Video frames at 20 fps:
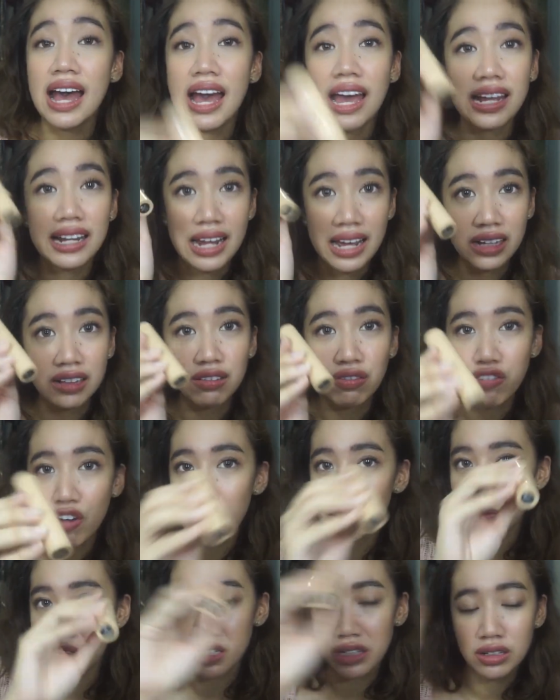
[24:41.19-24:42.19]
I like the
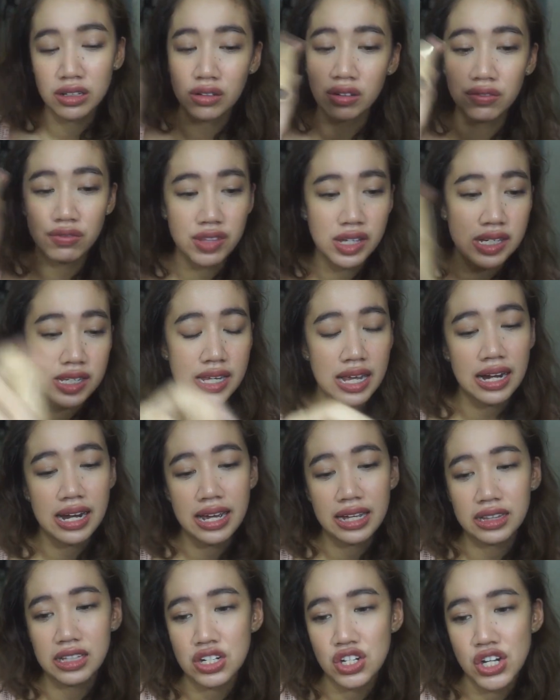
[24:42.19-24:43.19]
formula of this, I
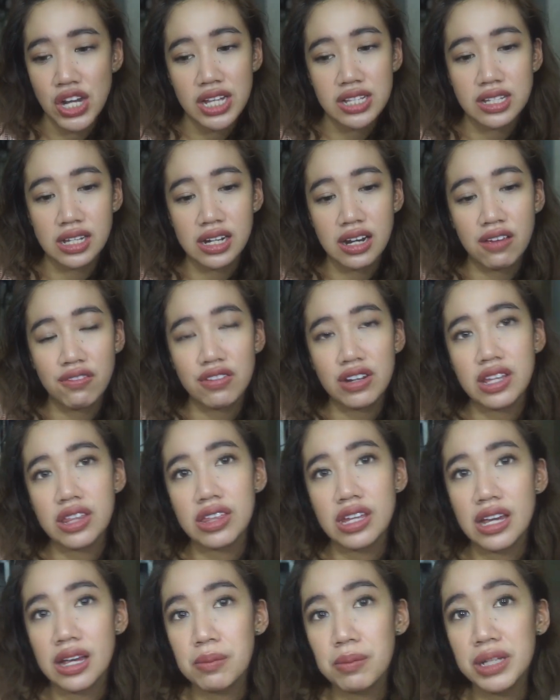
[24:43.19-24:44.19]
like the shades and
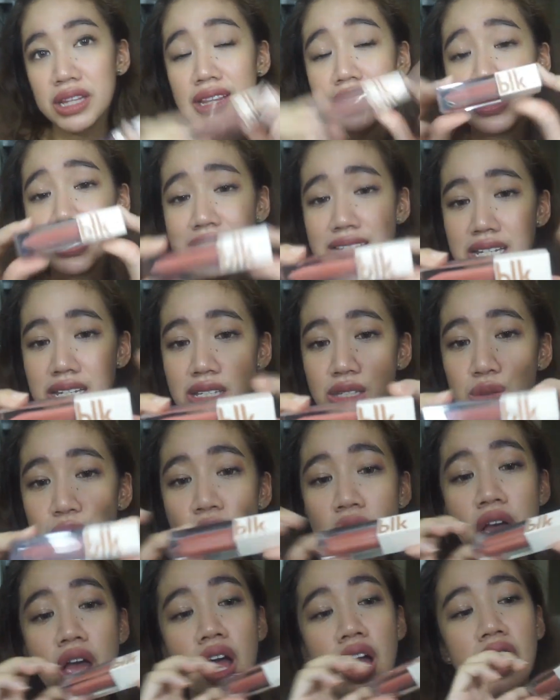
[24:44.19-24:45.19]
everything, but this
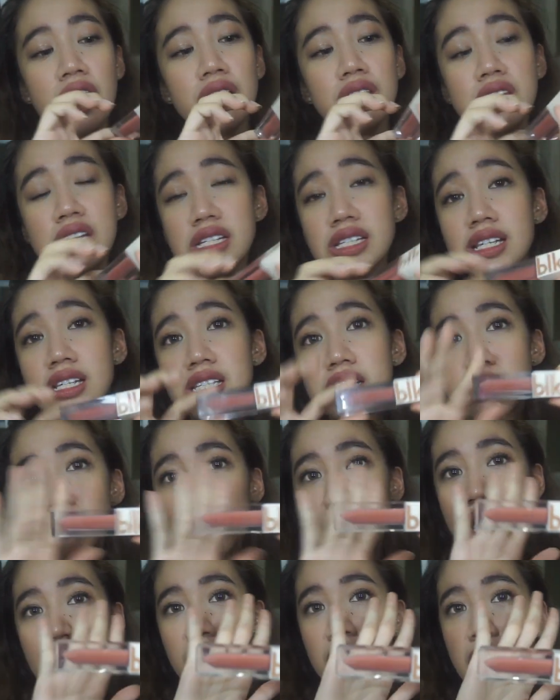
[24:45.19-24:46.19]
is
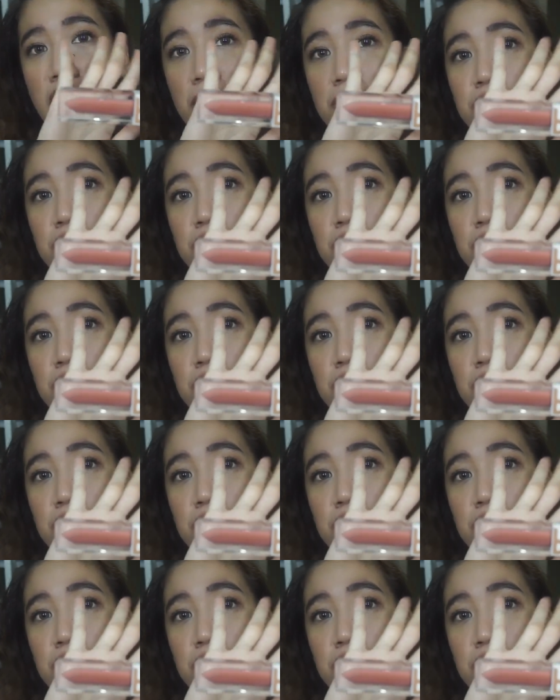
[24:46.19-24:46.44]
my